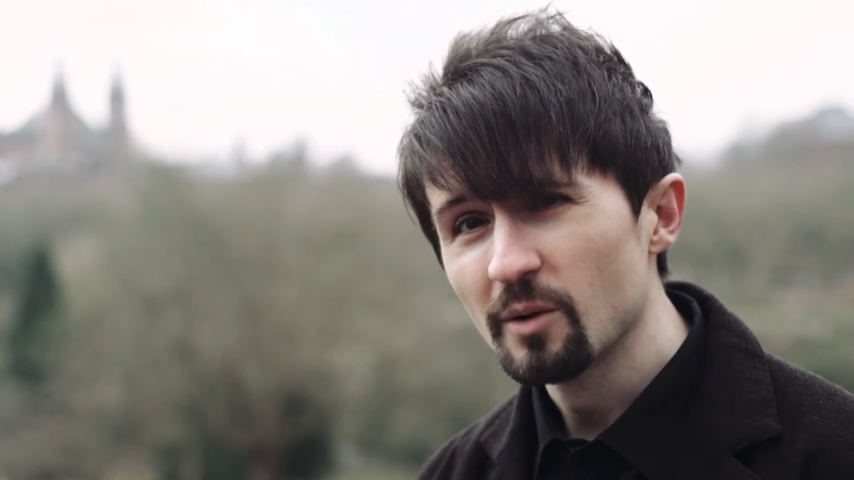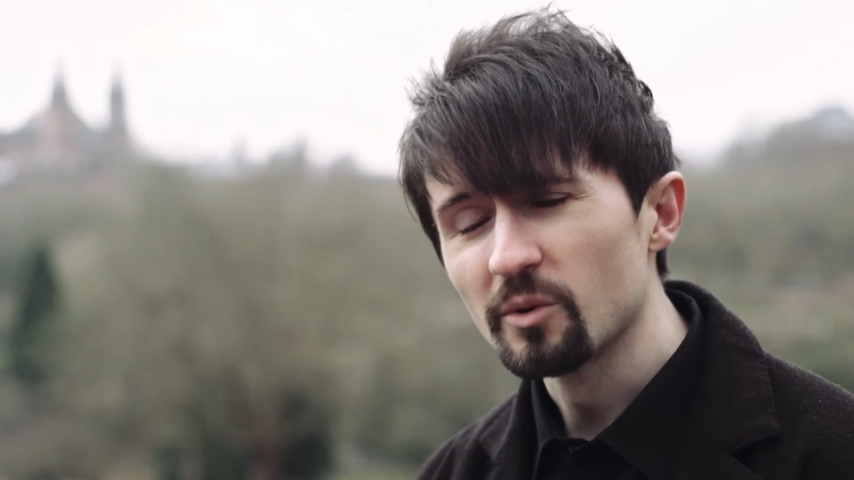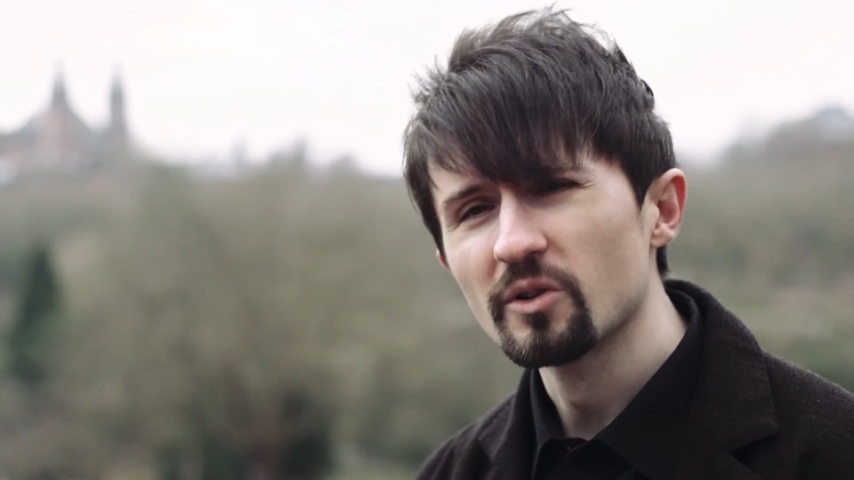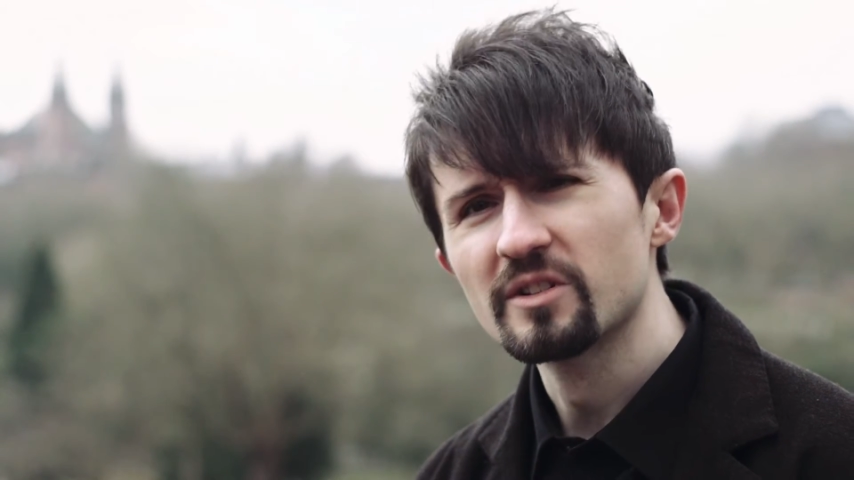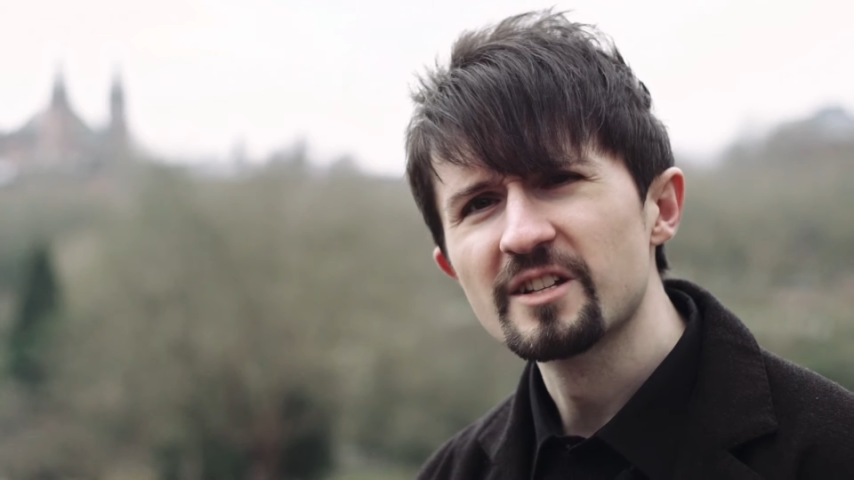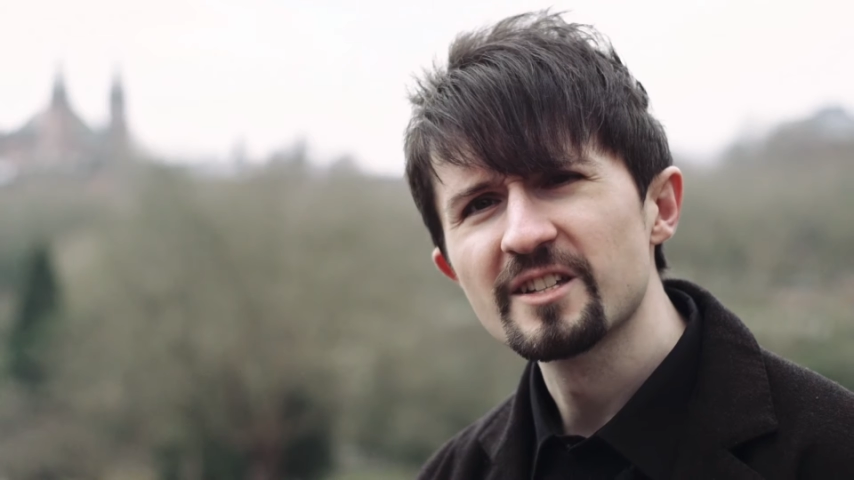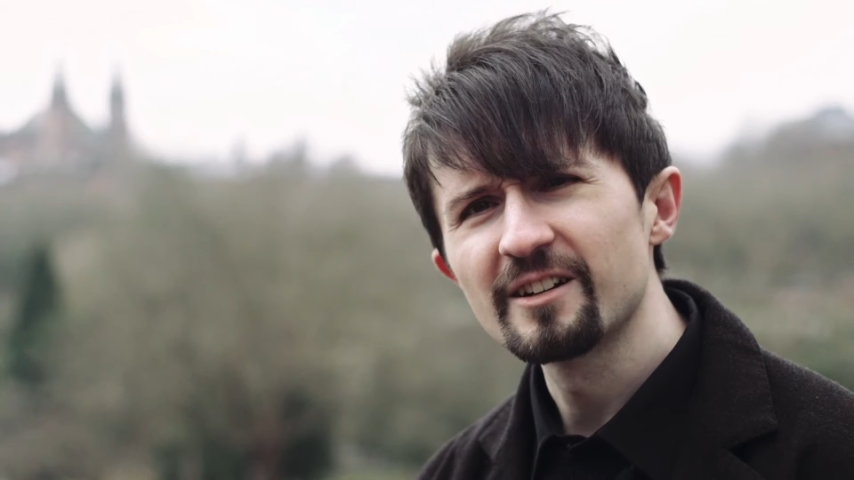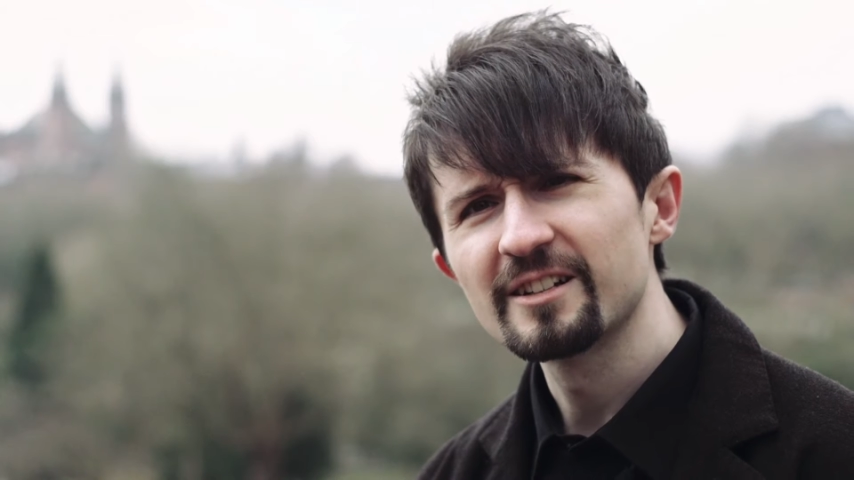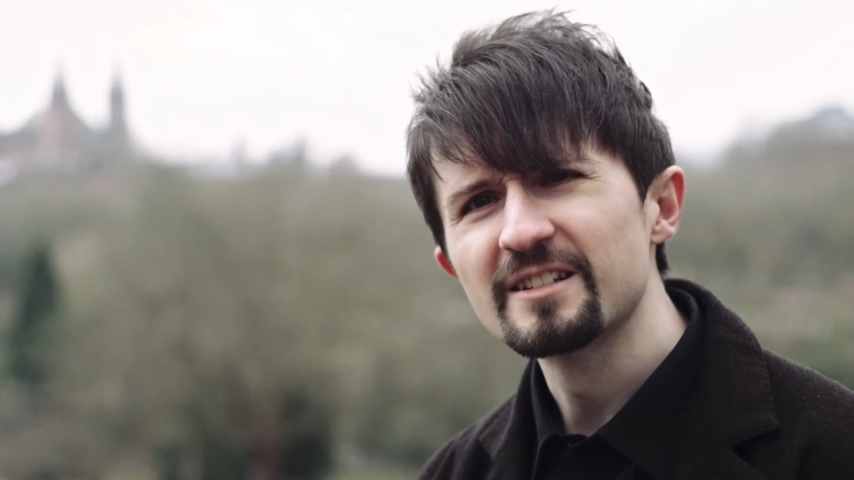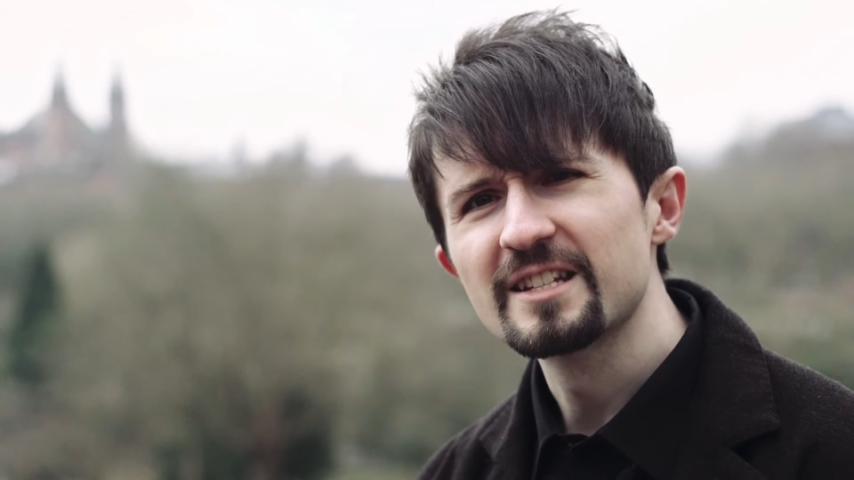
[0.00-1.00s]
we're going to
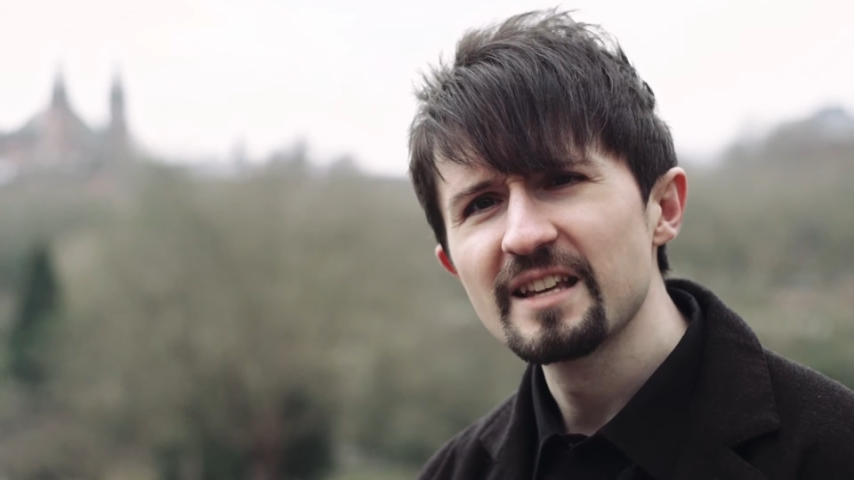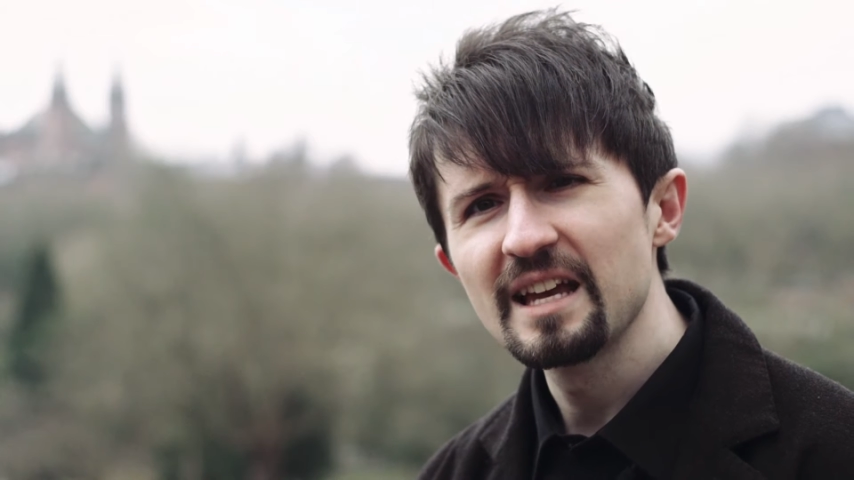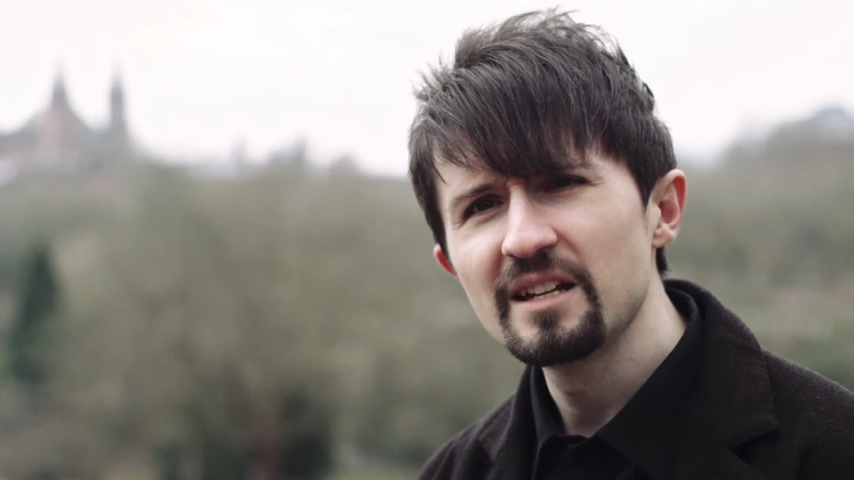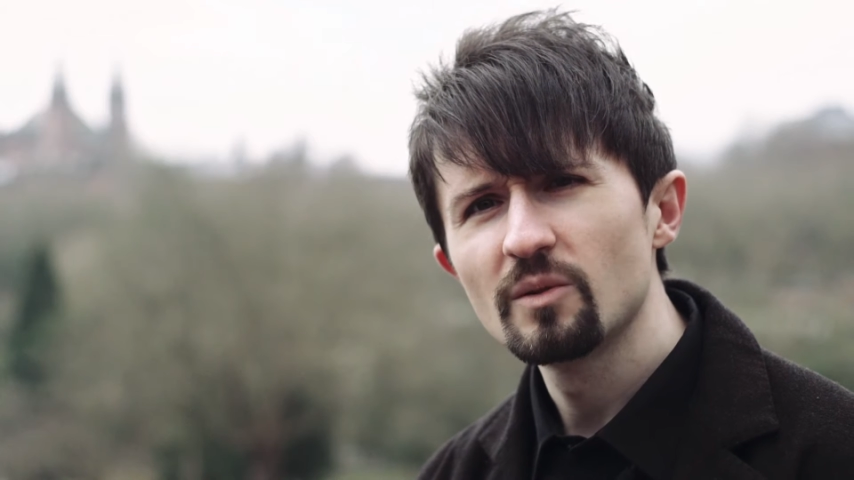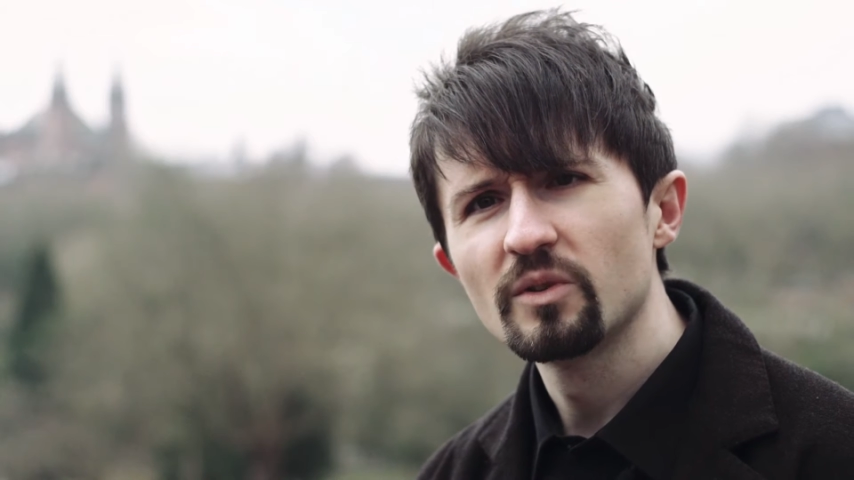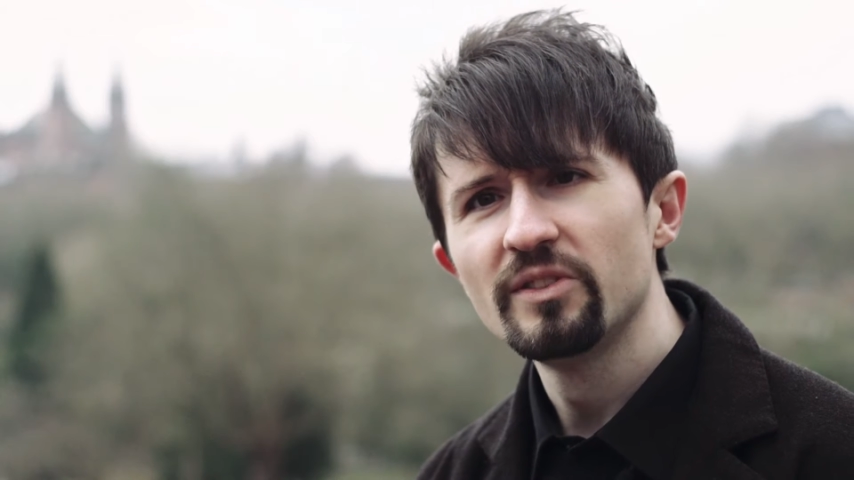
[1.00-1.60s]
start instead with